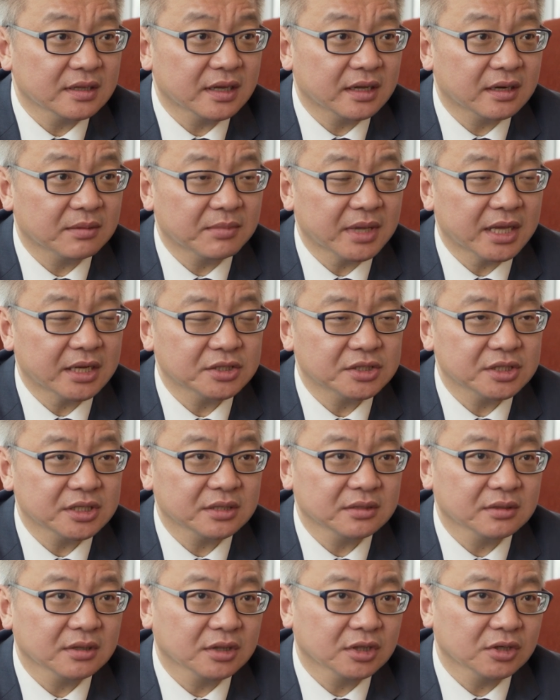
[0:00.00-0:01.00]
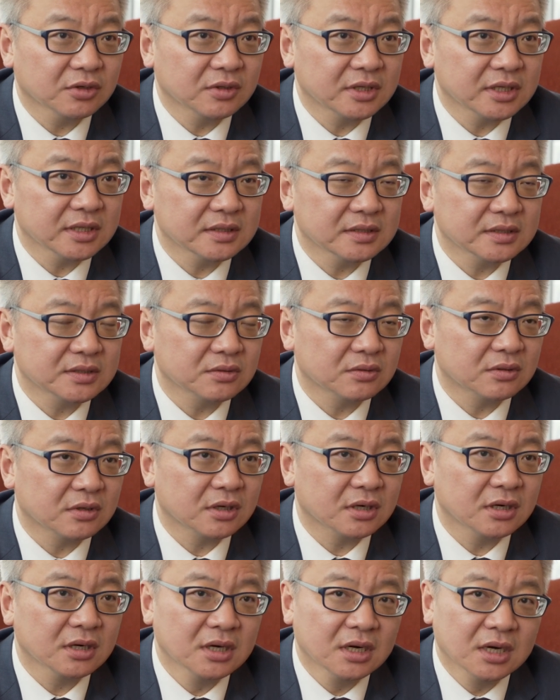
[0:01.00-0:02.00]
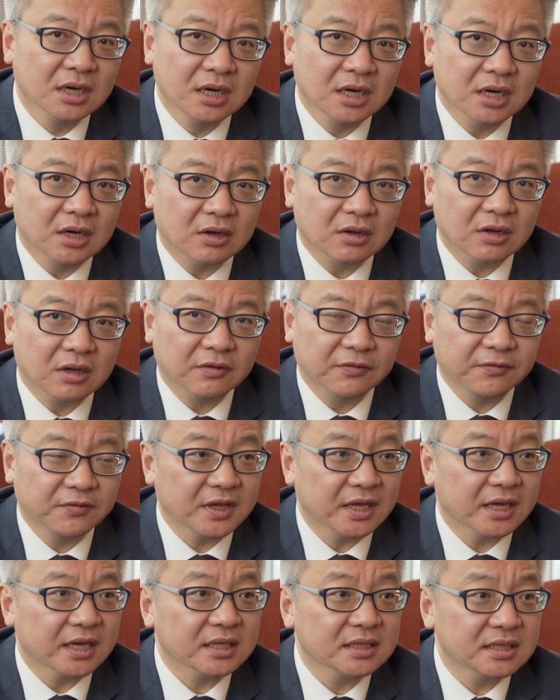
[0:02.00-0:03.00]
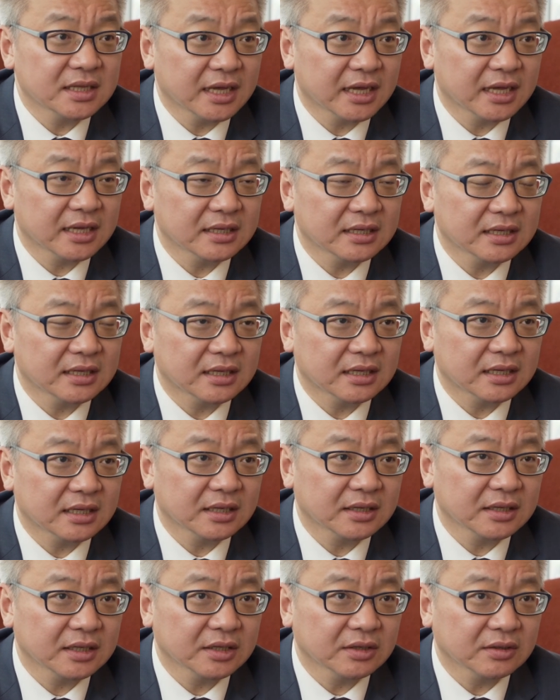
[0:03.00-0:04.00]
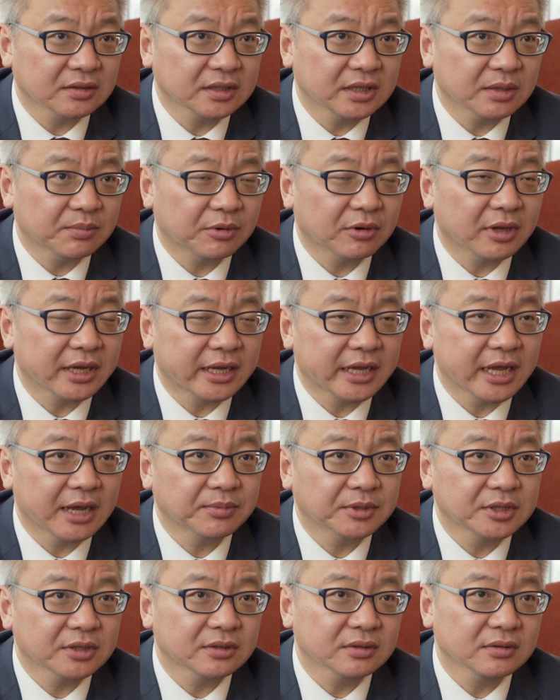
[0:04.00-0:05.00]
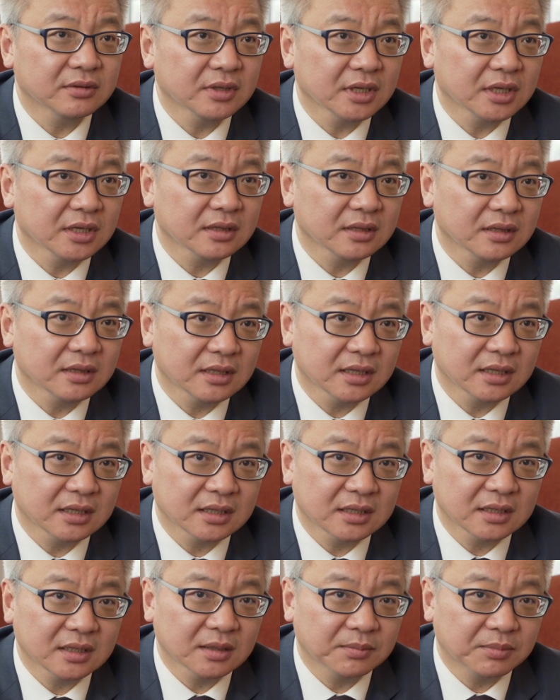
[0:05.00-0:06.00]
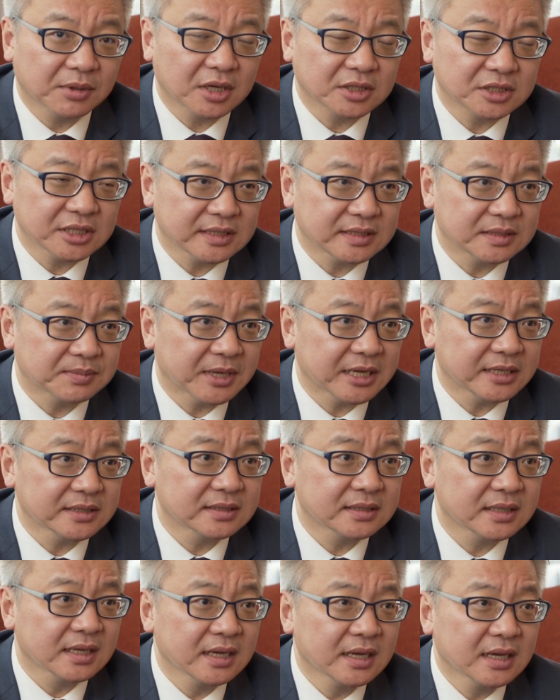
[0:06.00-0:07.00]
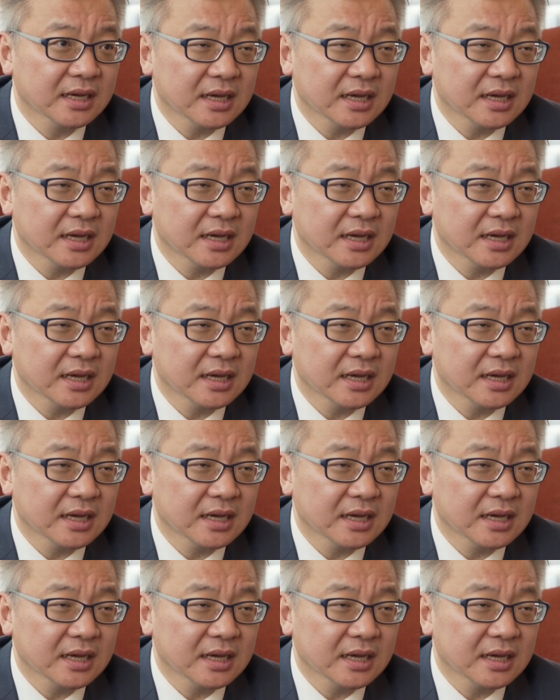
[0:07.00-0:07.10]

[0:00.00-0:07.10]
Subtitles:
that are managing tokens or fiat and deploy capital in the blockchain space.